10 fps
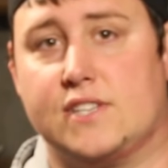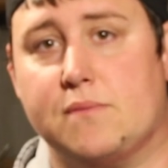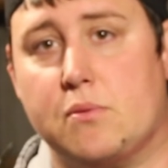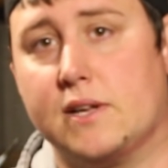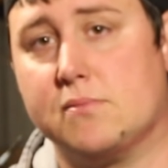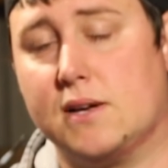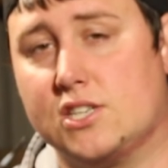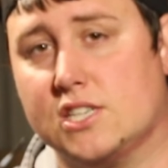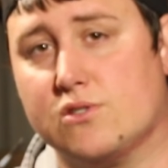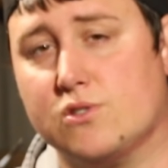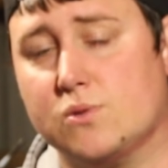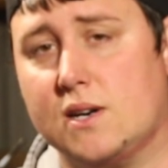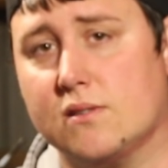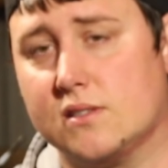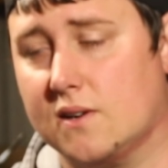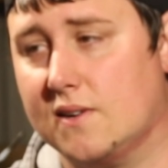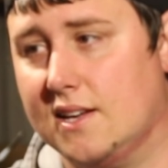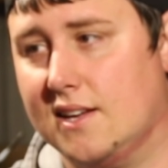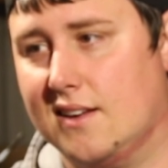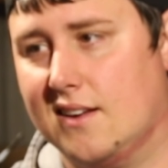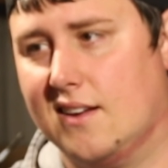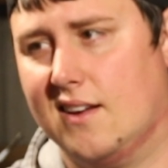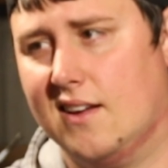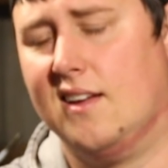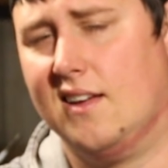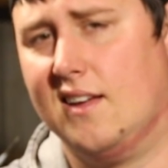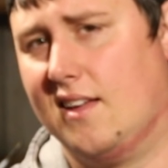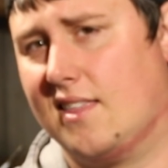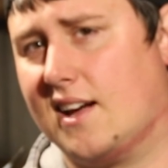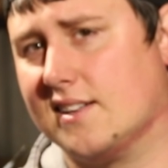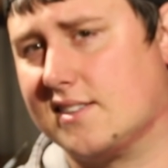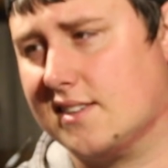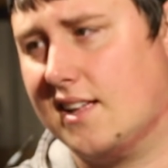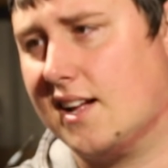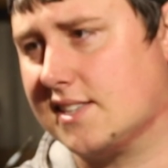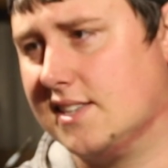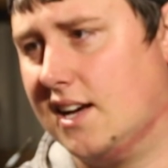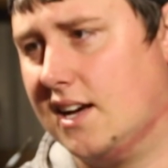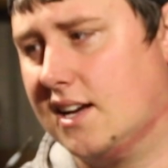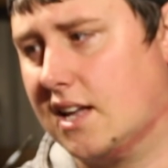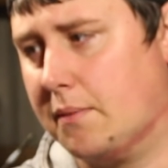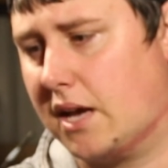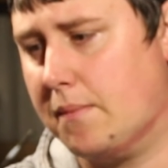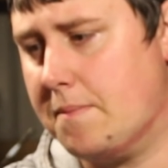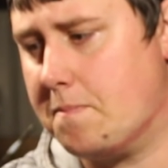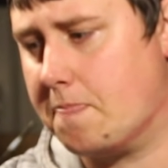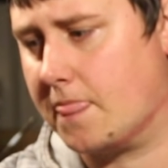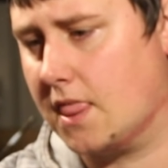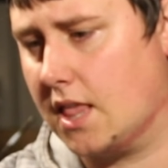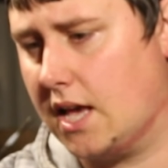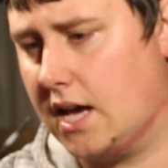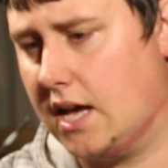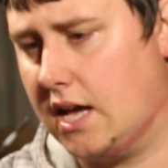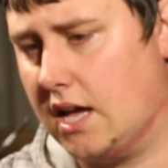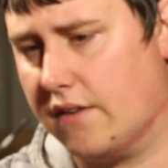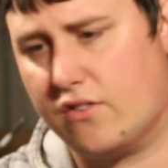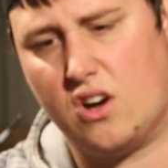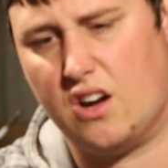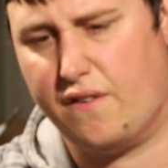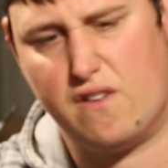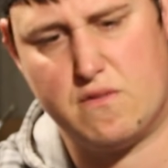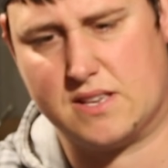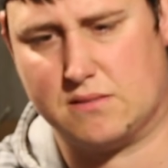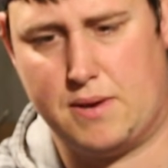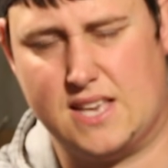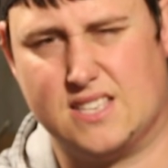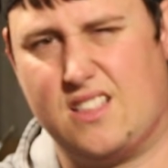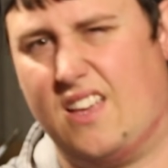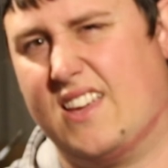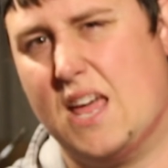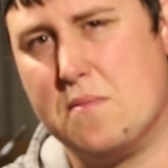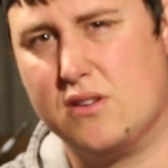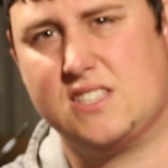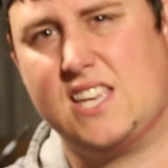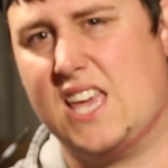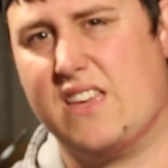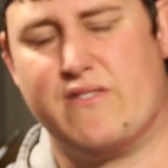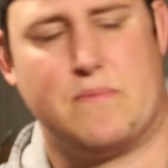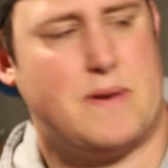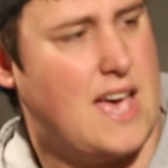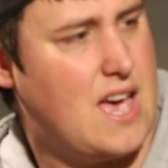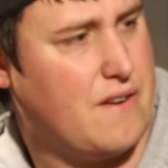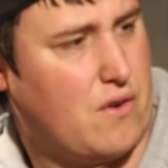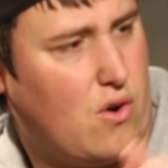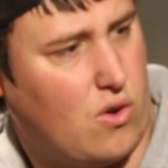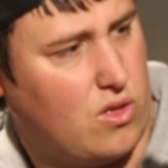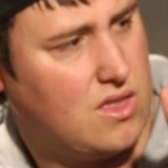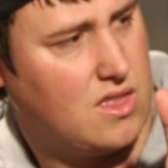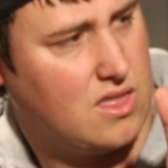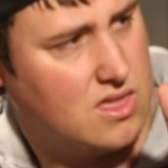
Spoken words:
I ever did. We went to Manchester as well, so that's going to be coming. I've got a few other bits and pieces like an MOT repair on